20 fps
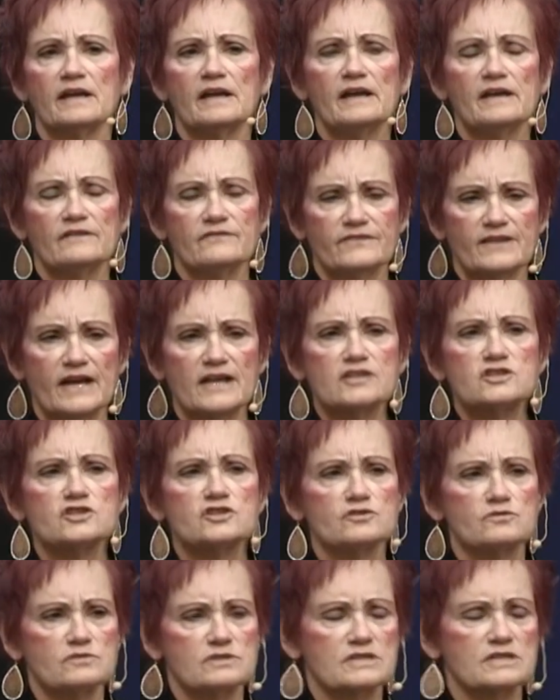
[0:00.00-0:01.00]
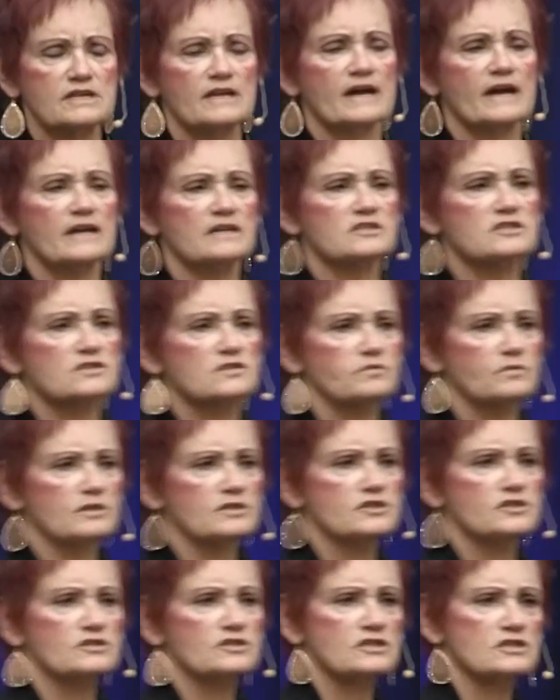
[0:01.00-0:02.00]
If that's you today, I just
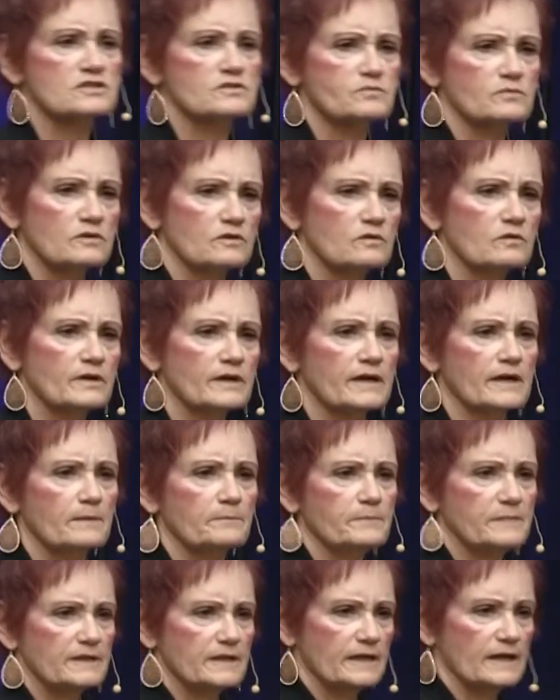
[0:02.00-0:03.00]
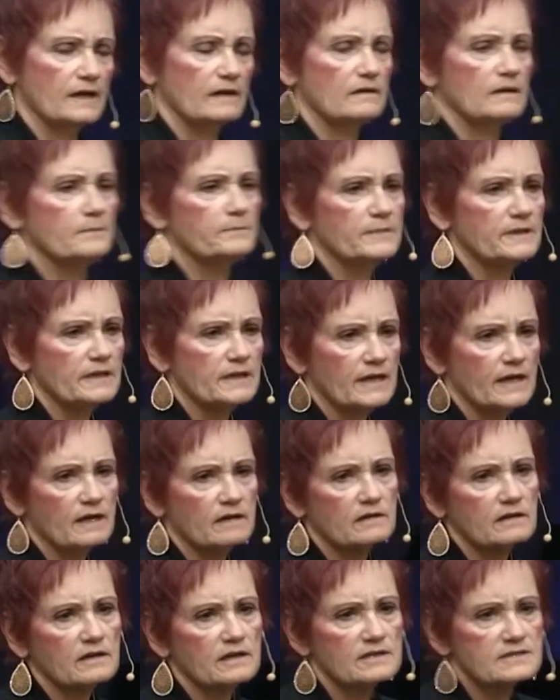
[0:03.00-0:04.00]
want you just real quick up and down,
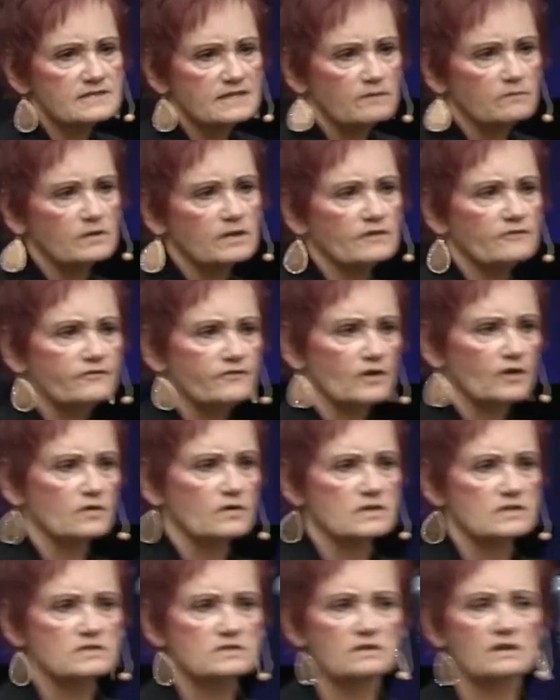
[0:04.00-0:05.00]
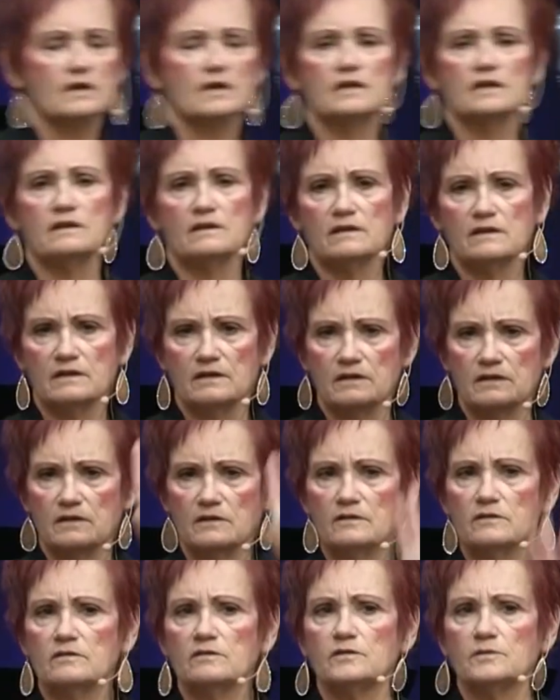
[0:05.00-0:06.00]
because I want to focus on
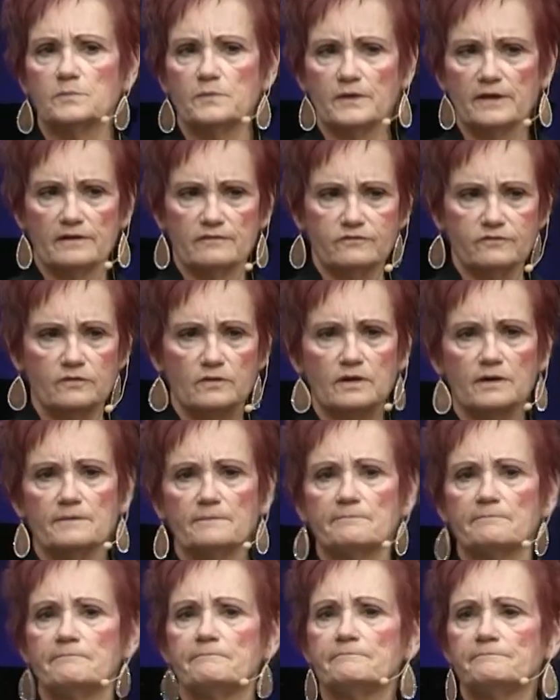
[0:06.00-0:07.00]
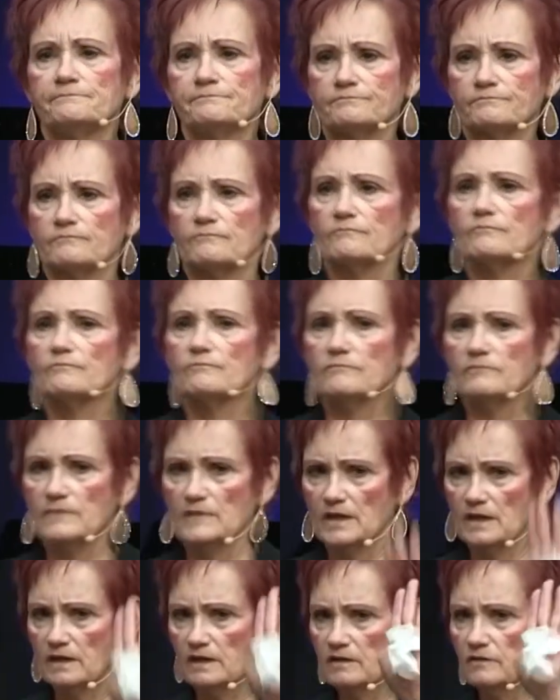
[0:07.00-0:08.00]
who to pray for.
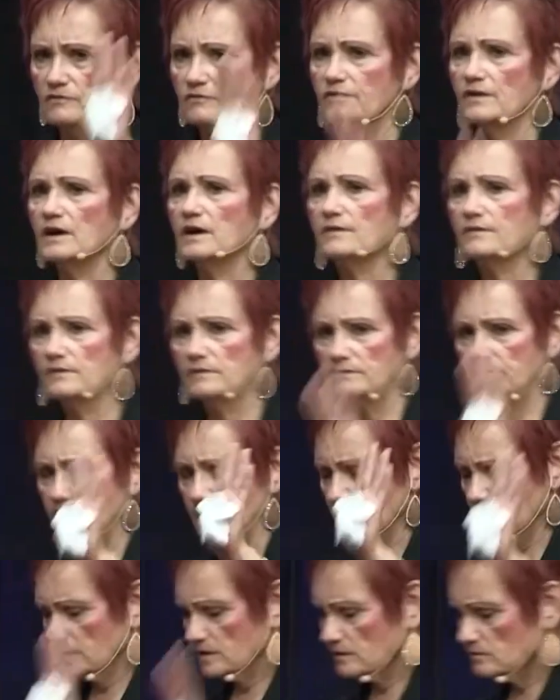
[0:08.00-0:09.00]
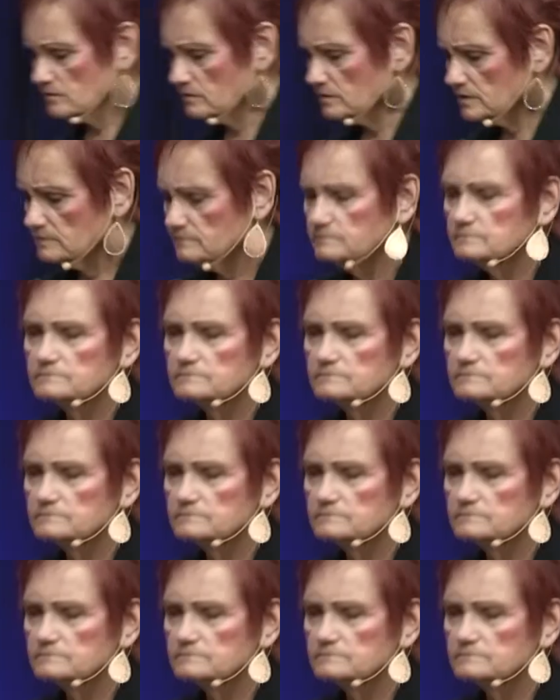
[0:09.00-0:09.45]
Thank you, Father. Thank you, Lord.